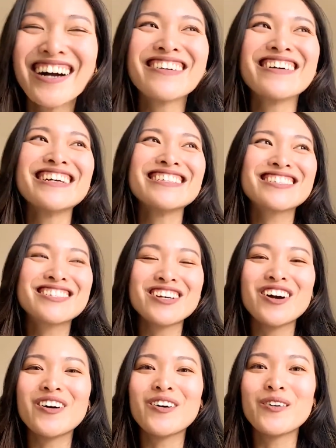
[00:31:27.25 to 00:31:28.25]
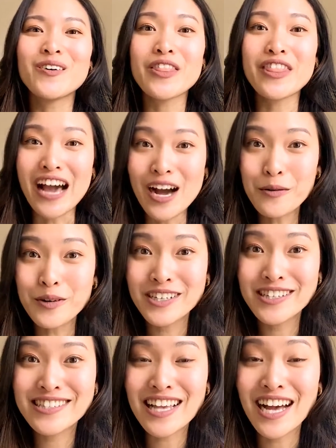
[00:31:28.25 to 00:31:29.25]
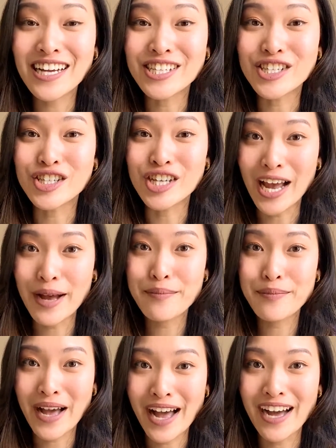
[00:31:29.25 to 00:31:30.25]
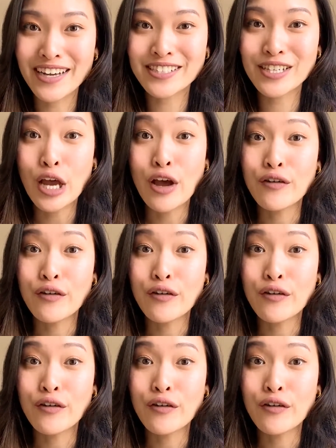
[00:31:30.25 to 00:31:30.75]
All right, so that was a jam-packed